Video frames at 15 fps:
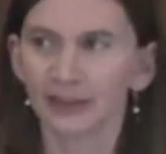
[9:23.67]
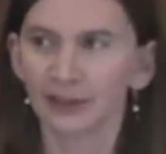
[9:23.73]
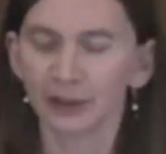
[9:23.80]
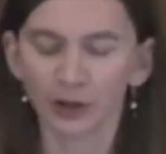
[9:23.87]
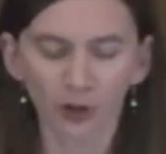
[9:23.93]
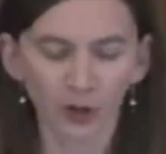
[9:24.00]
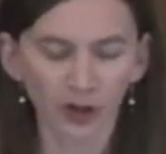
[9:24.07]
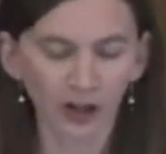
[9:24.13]

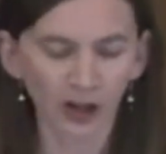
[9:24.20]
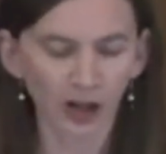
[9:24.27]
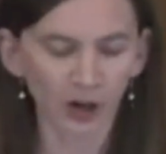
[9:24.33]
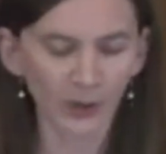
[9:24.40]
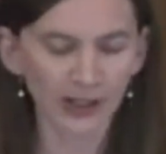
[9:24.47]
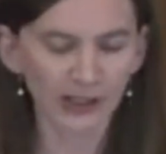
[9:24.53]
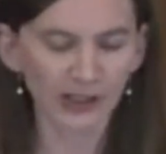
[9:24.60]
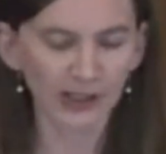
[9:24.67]
Nicole
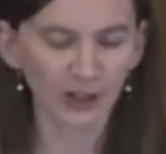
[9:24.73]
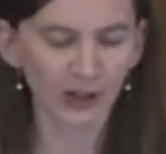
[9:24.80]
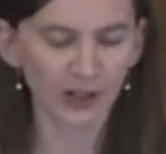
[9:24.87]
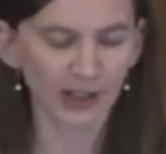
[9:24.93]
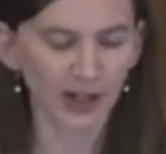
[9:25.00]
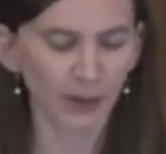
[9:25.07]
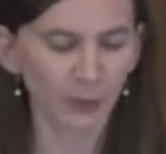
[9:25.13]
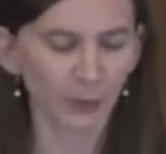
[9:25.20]
always
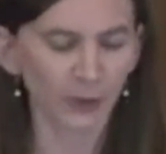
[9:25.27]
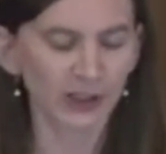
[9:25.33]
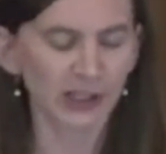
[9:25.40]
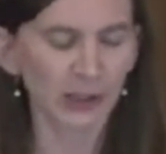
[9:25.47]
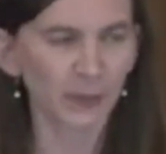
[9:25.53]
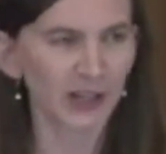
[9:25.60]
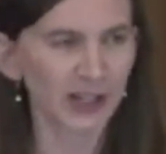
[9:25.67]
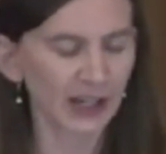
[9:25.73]
tears up when
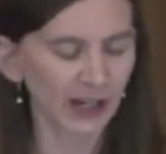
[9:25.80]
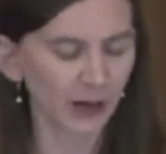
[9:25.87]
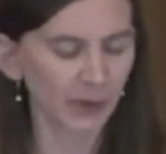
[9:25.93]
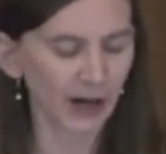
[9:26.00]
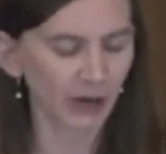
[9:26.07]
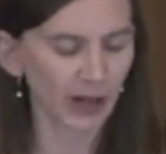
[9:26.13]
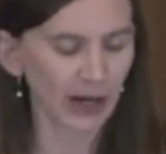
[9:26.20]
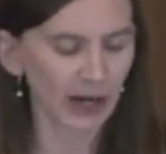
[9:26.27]
speaking
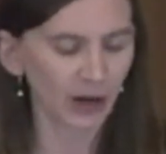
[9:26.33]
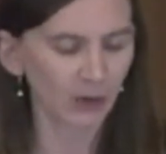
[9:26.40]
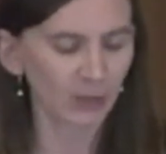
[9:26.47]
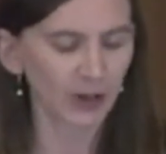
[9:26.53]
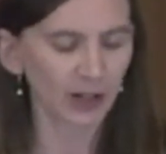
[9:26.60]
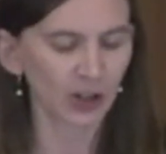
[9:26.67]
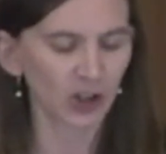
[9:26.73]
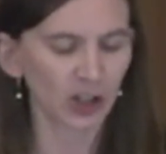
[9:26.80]
about how
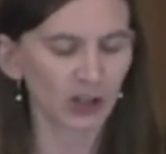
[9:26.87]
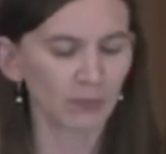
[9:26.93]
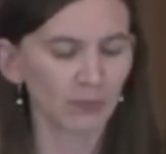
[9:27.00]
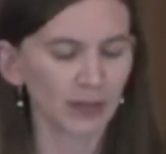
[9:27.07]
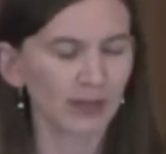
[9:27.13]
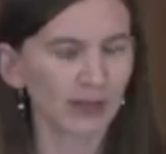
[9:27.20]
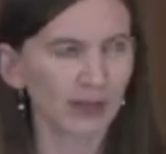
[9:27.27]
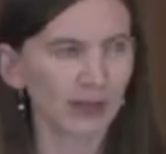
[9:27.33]
much she
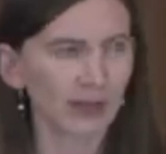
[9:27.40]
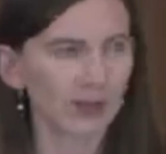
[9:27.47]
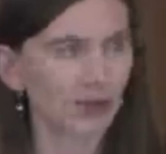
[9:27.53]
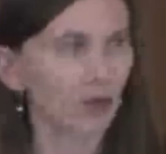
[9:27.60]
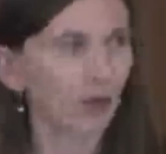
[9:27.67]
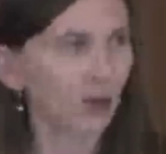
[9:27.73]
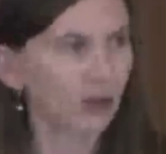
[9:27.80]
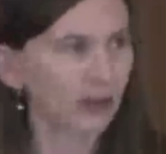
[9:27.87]
misses the
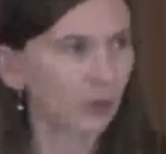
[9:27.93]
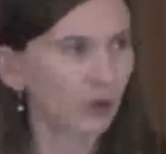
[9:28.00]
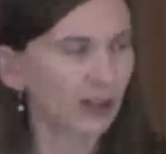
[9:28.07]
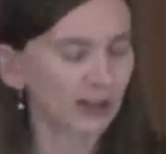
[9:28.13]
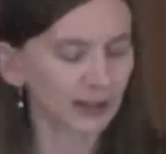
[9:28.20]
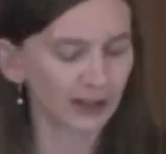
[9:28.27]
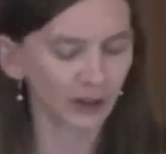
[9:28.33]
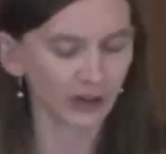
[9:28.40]
Holy
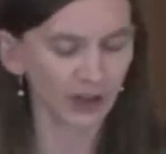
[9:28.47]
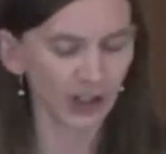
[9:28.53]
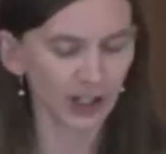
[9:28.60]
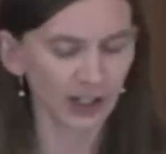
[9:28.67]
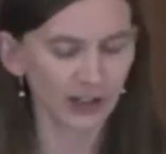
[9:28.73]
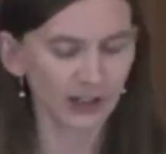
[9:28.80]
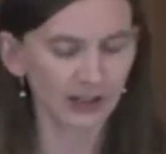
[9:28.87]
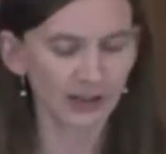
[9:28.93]
Week
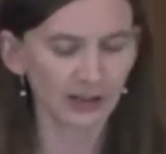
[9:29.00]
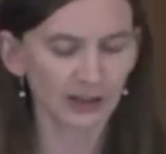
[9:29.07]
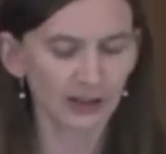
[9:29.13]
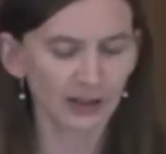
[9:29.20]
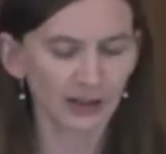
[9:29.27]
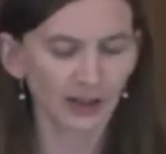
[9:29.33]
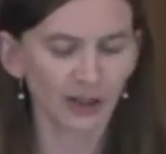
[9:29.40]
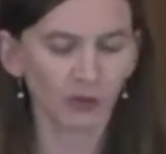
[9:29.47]
liturgies
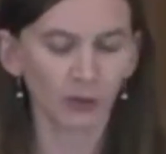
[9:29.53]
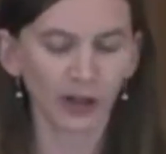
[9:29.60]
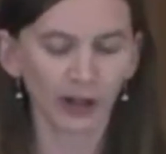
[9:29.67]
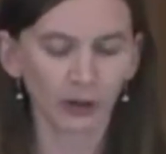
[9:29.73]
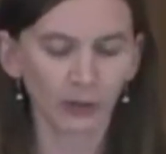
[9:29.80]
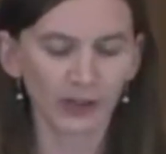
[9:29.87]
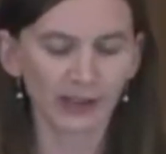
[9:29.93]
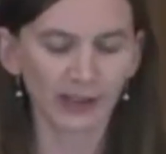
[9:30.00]
and what
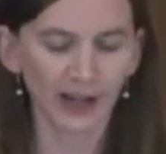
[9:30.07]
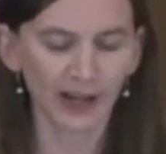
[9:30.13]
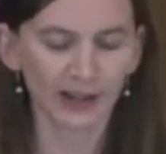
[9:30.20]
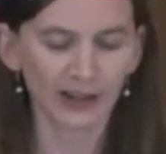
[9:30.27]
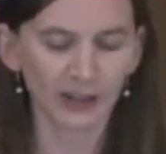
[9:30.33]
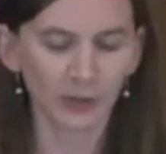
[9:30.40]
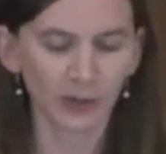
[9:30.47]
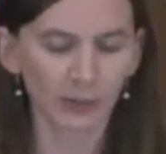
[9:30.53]
it was
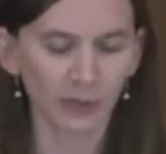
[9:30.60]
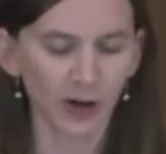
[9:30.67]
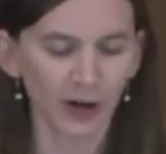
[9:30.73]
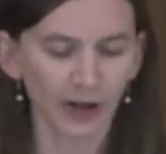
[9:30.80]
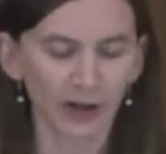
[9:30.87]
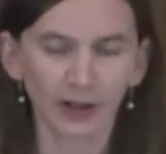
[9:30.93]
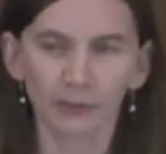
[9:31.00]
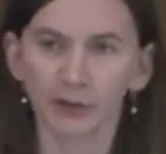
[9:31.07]
like to be
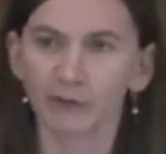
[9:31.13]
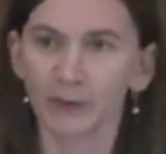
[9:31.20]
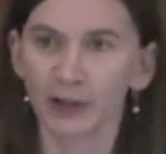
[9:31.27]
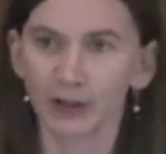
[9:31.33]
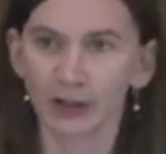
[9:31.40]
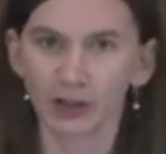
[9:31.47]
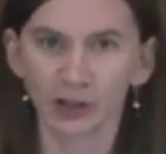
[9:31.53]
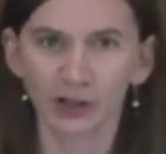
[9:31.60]
part of a
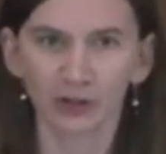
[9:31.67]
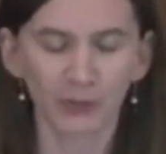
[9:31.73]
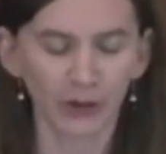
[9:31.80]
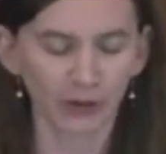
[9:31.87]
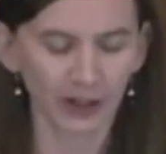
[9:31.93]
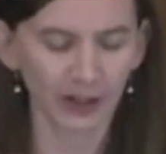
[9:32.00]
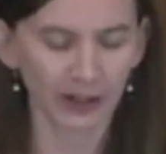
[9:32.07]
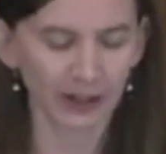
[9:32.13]
parish
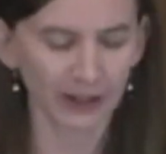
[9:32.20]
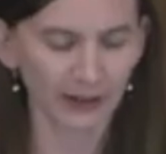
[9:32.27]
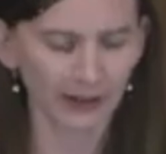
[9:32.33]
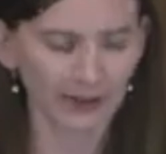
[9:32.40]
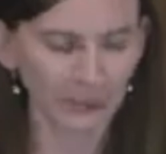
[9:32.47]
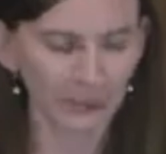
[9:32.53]
community.